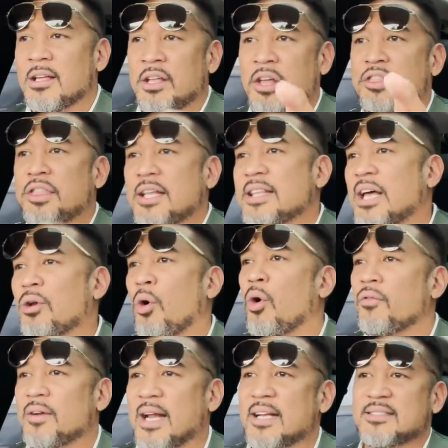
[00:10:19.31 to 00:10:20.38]
You think that
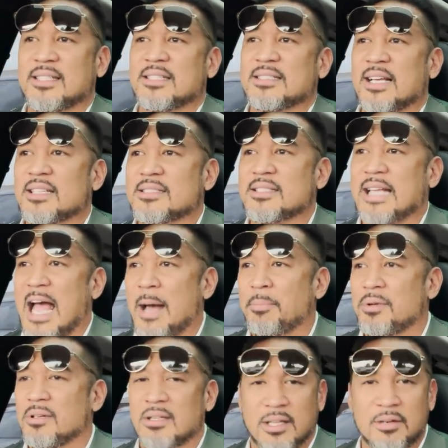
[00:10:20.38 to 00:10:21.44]
overnight success has
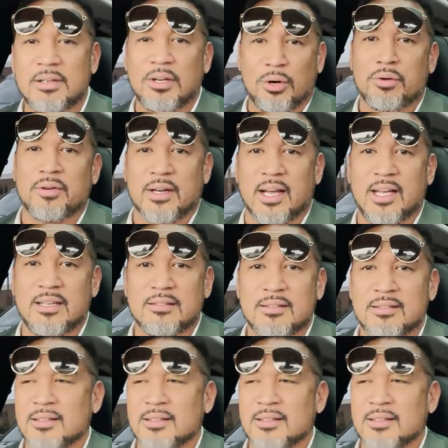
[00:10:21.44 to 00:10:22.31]
happened, literally overnight?